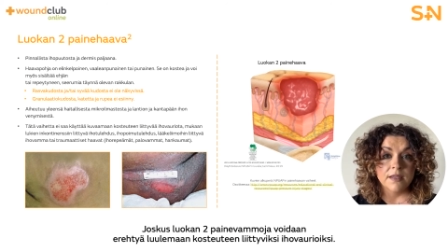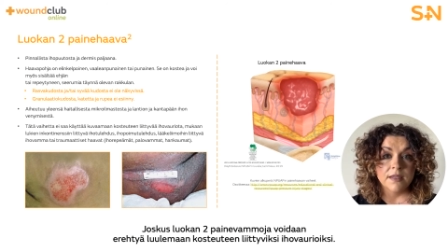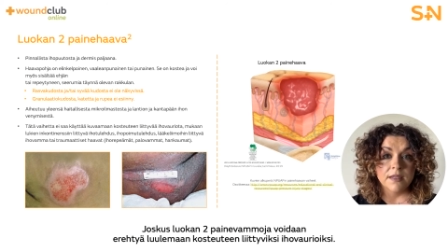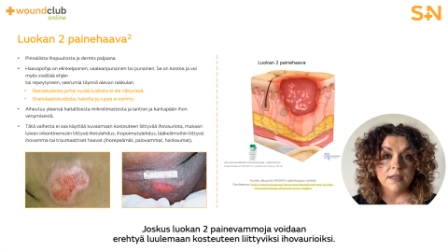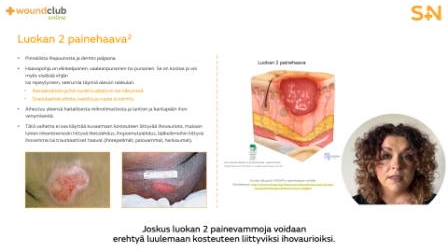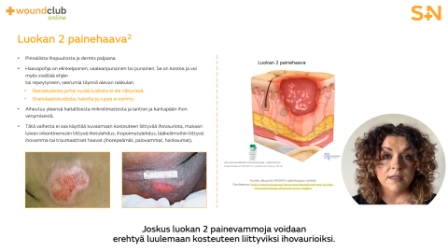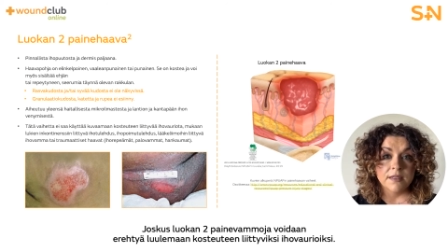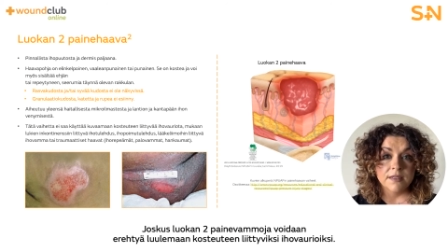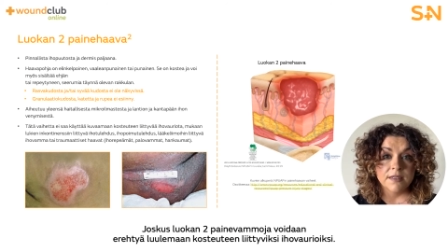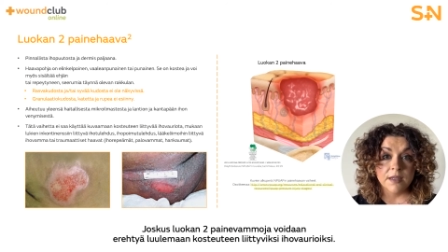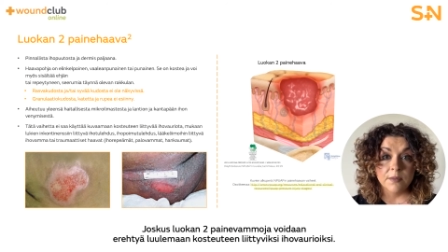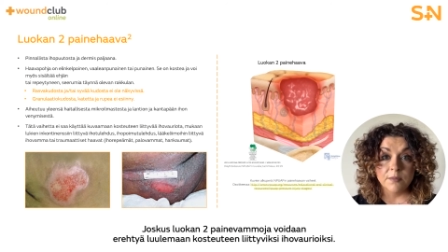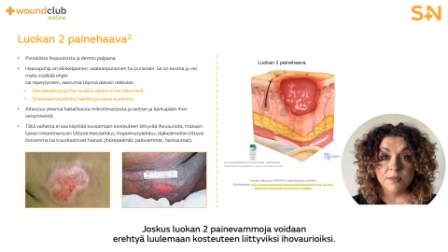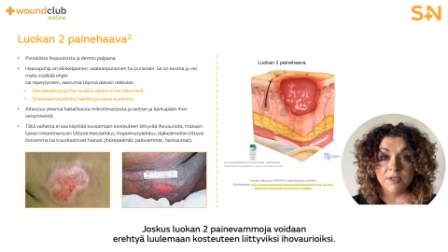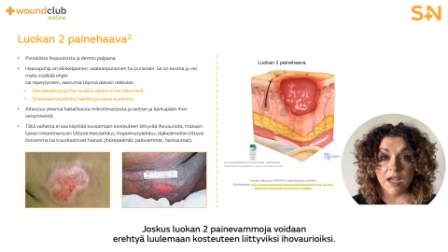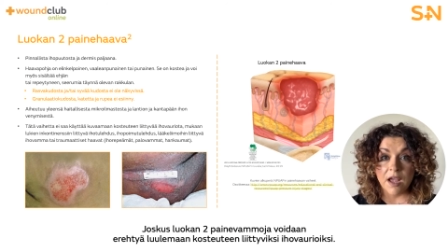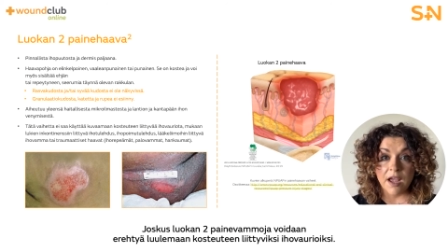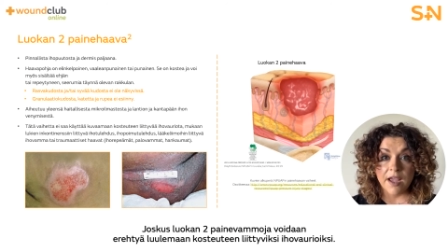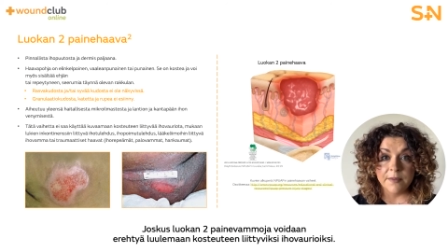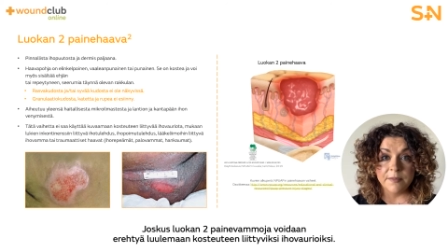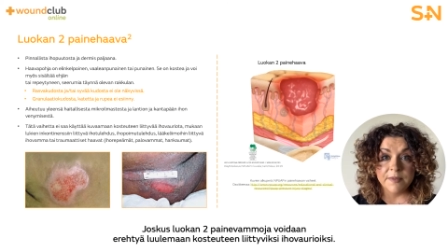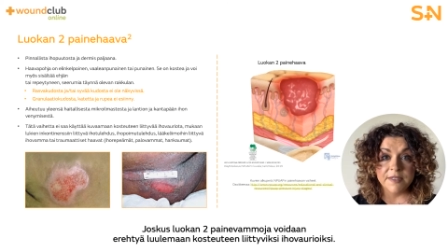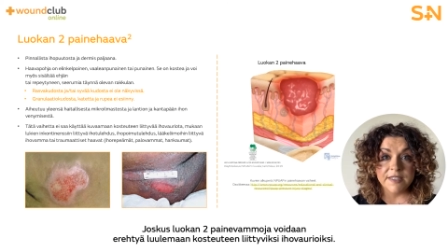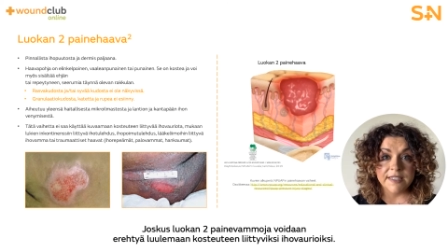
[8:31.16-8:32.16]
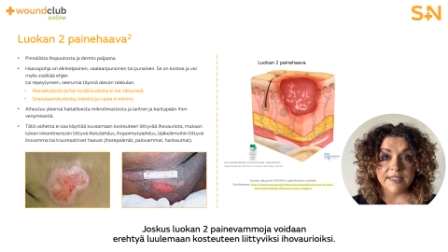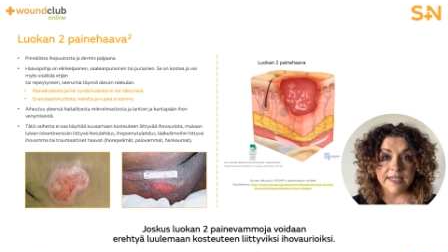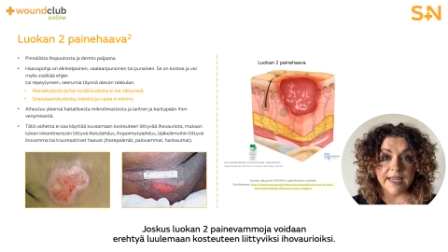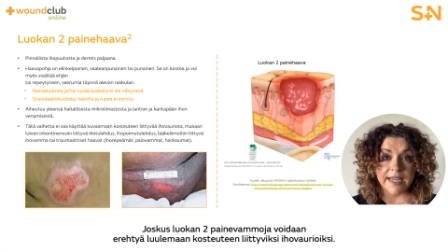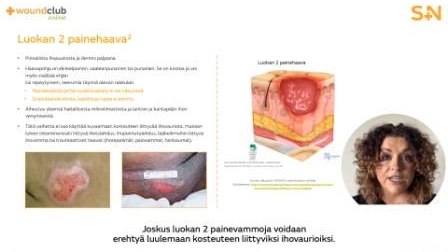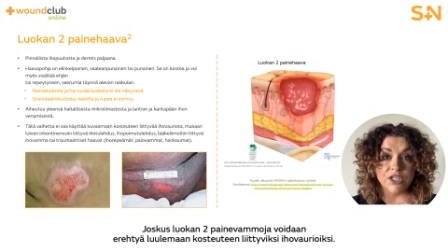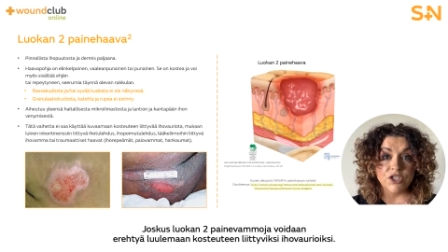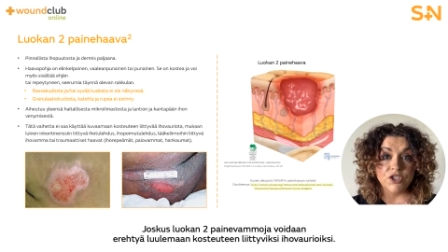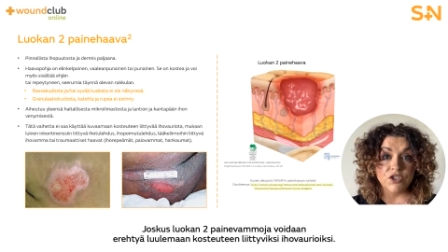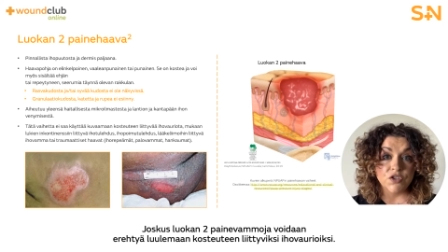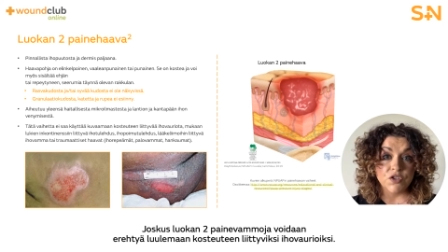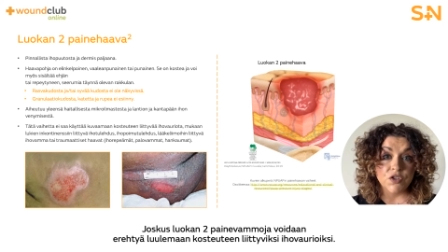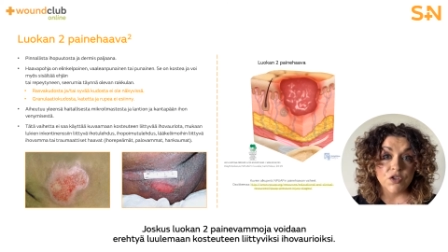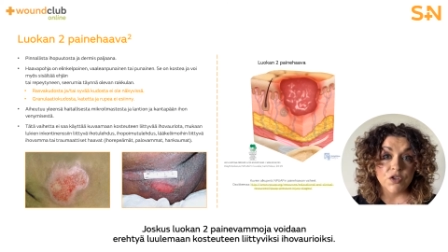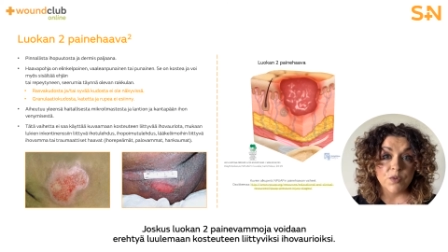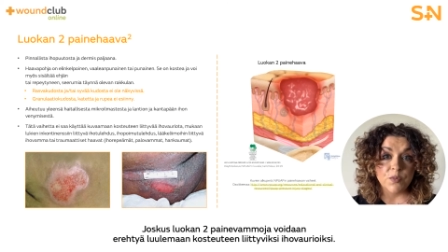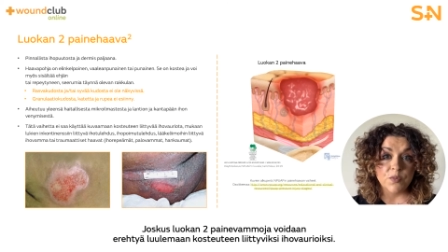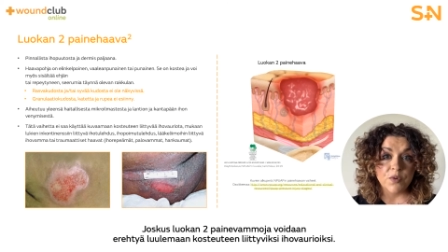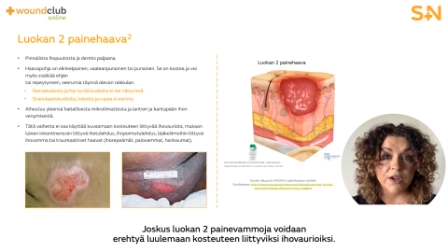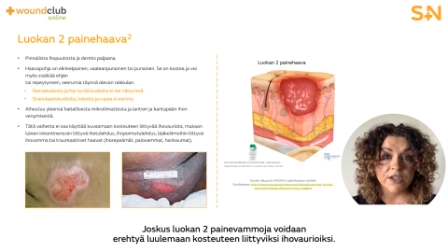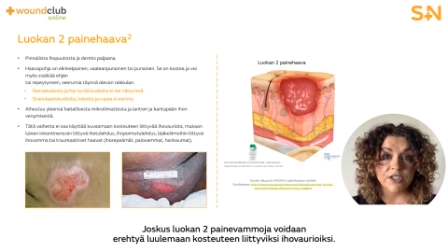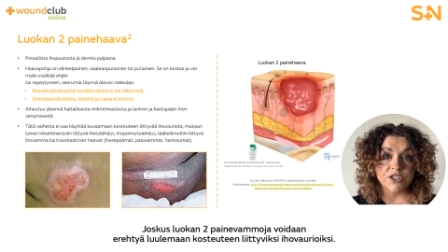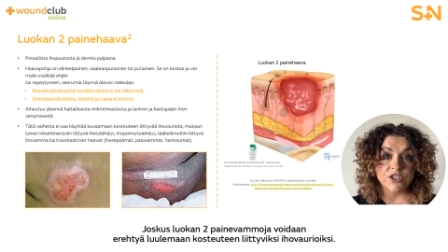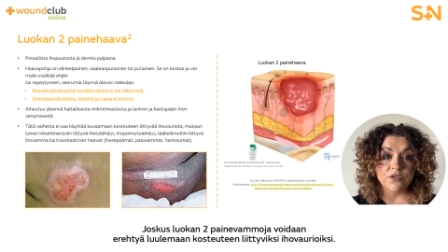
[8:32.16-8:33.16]
Sometimes stage 2
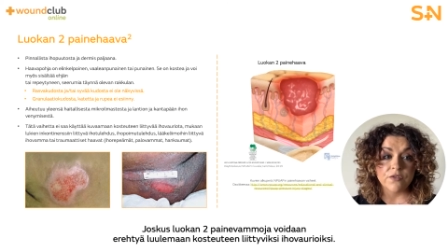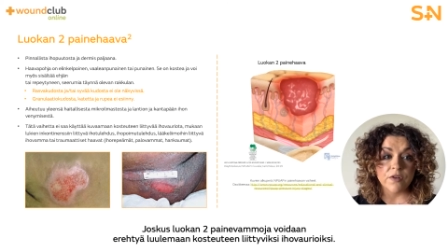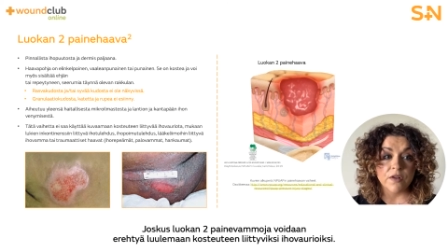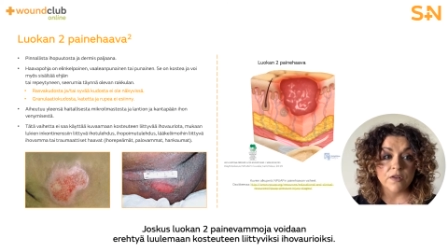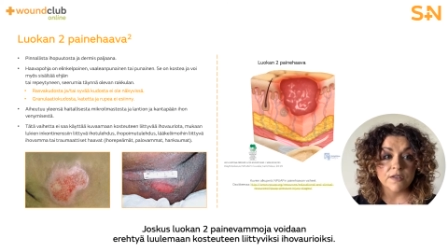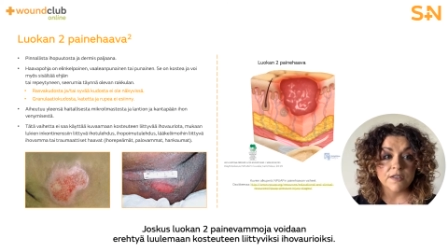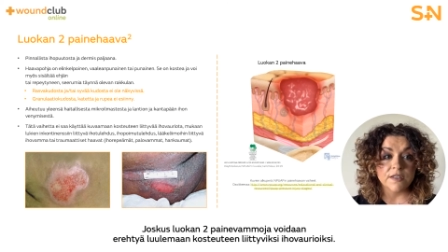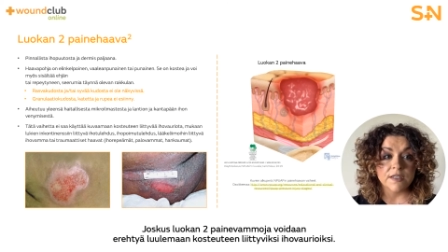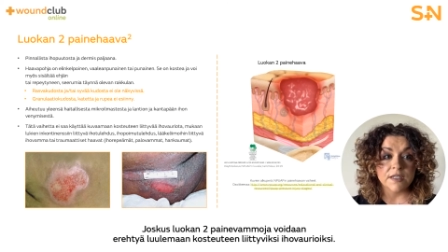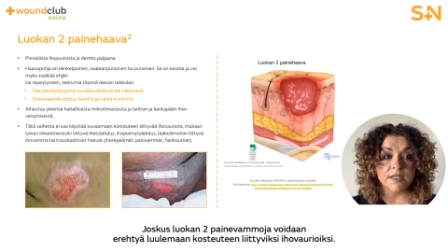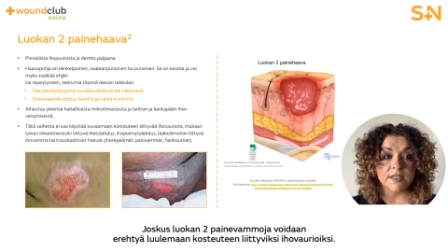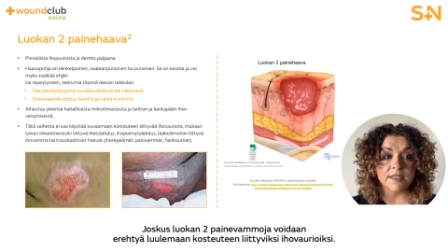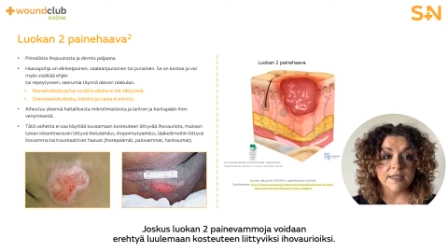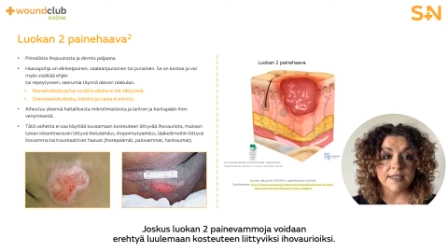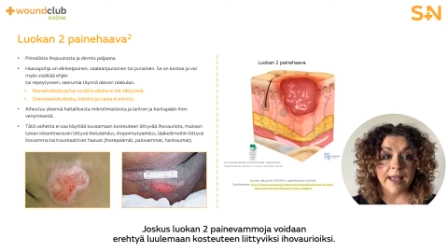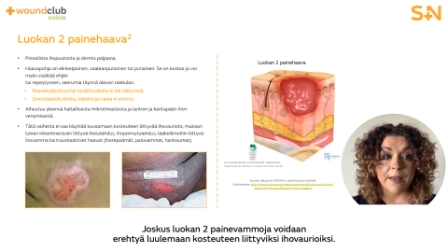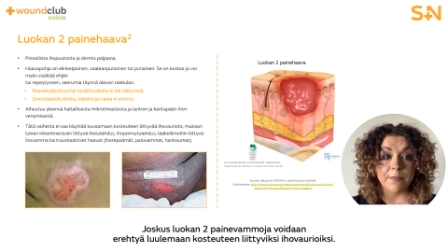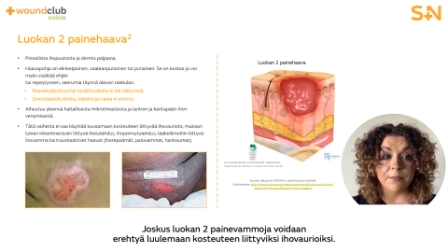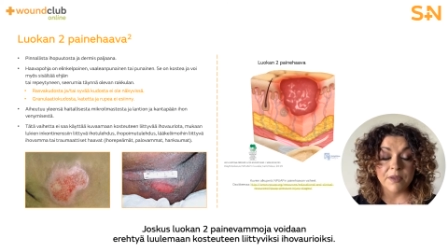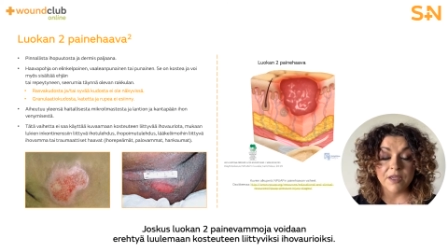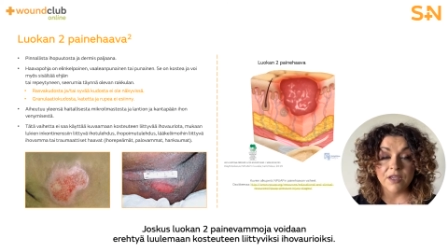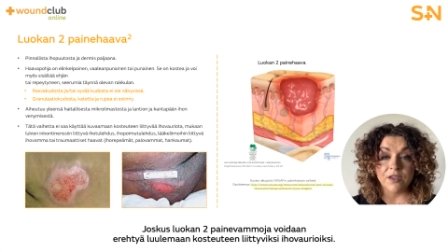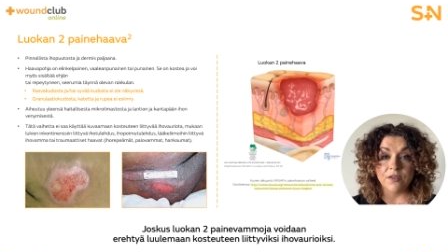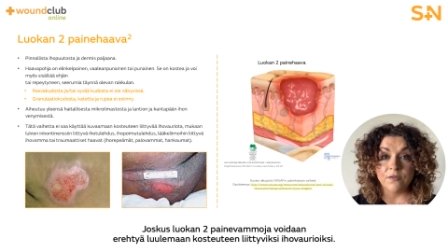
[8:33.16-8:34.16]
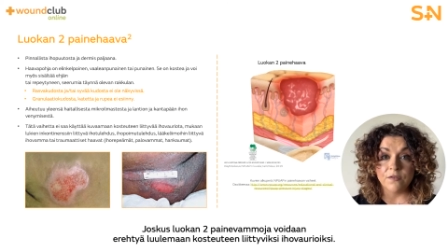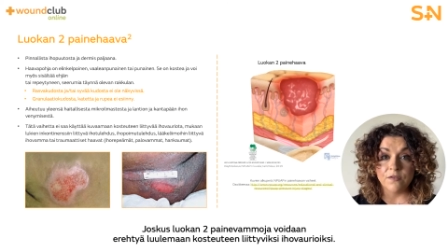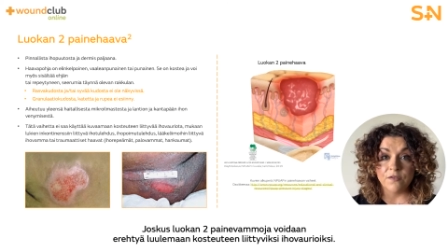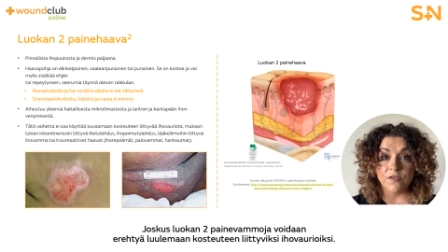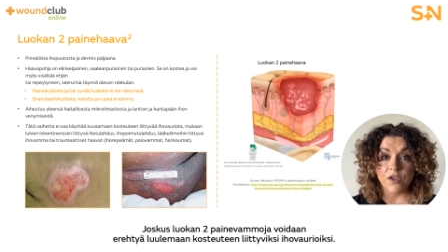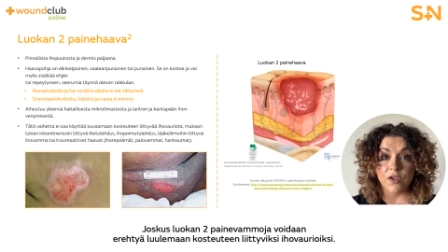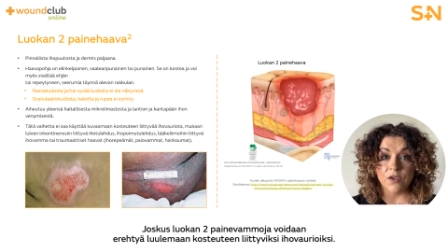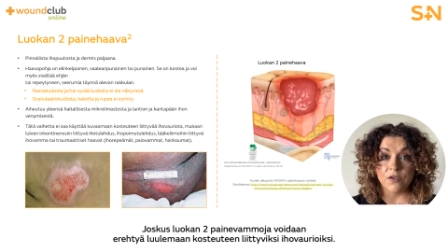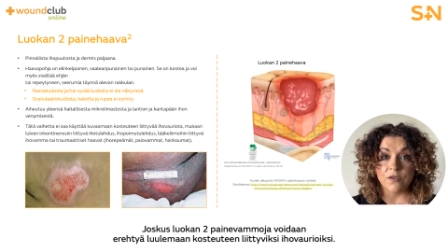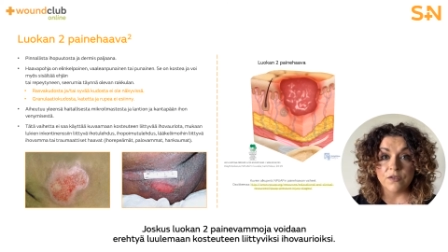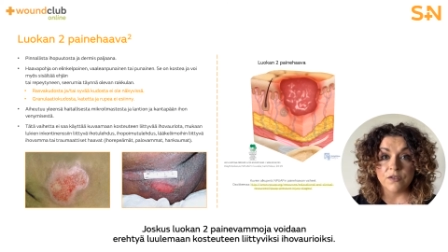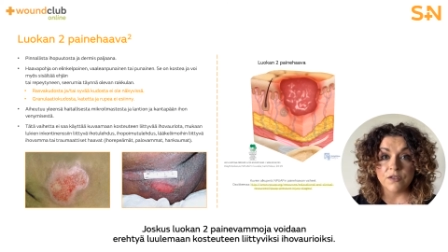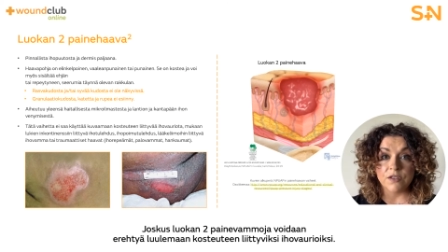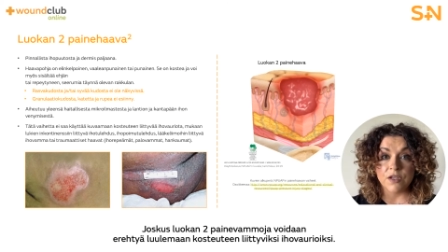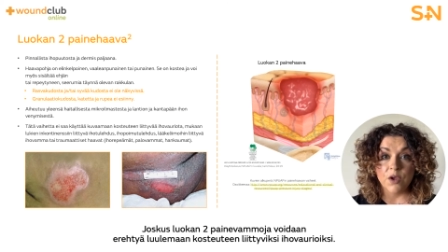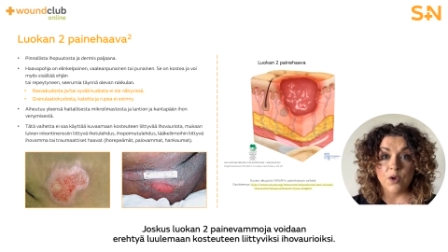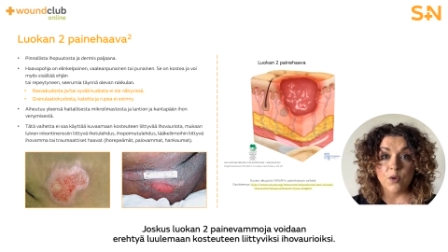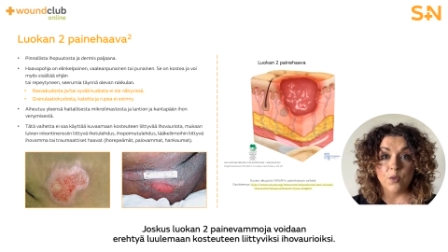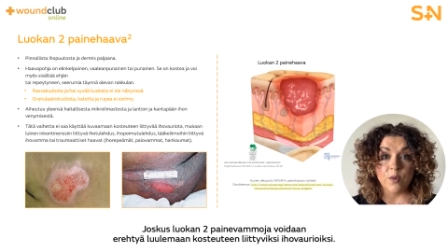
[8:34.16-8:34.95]
pressure ulcers can be confused